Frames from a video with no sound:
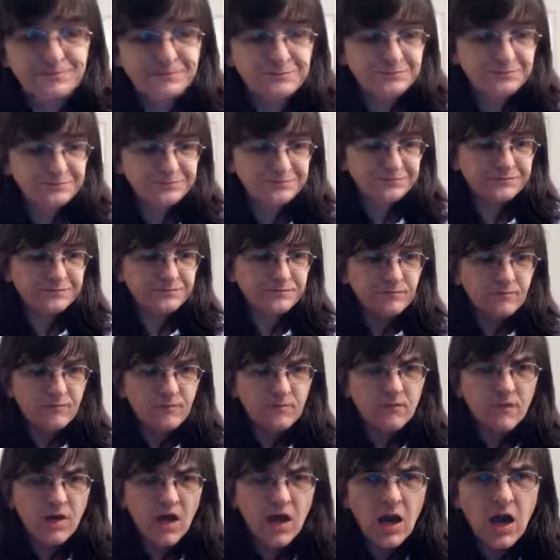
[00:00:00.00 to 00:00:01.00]
which
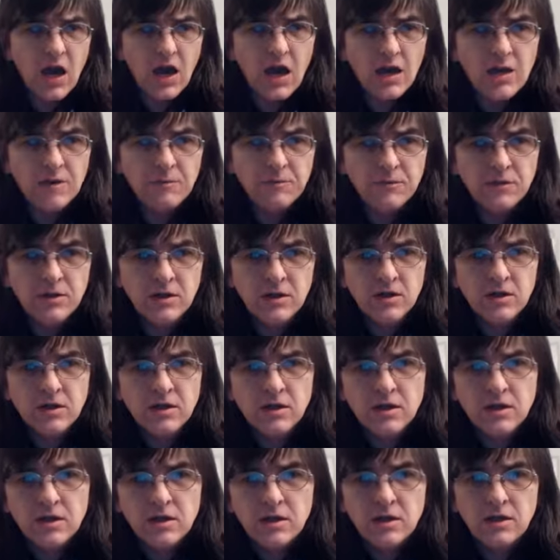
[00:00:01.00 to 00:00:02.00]
means I'm
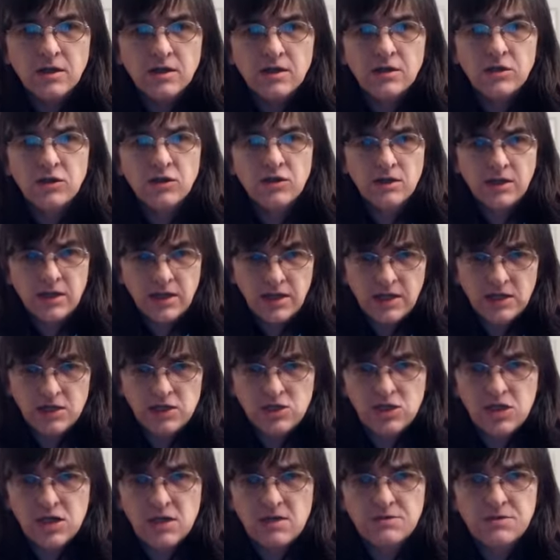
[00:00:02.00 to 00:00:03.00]
probably going to
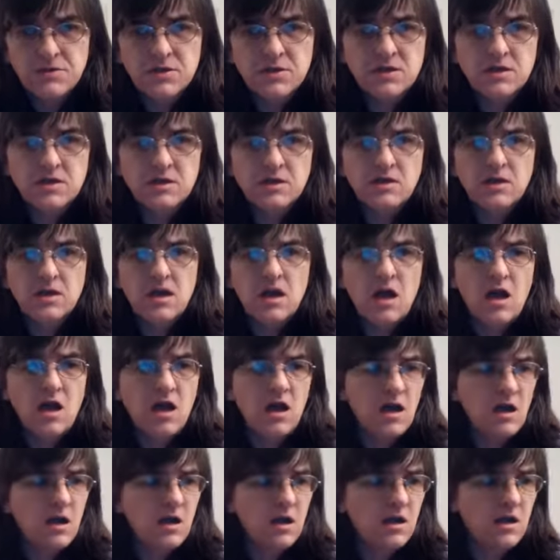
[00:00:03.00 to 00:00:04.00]
pass more
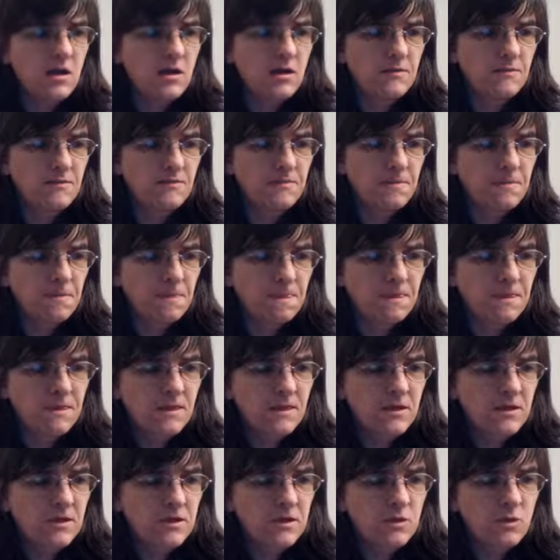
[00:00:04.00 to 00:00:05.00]
break tests than I
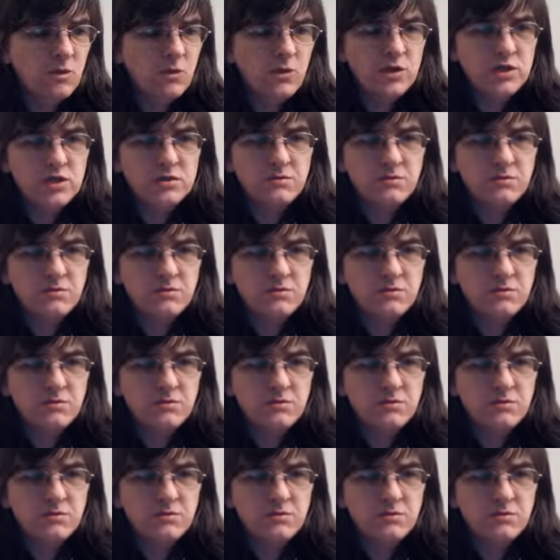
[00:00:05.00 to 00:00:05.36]
fail.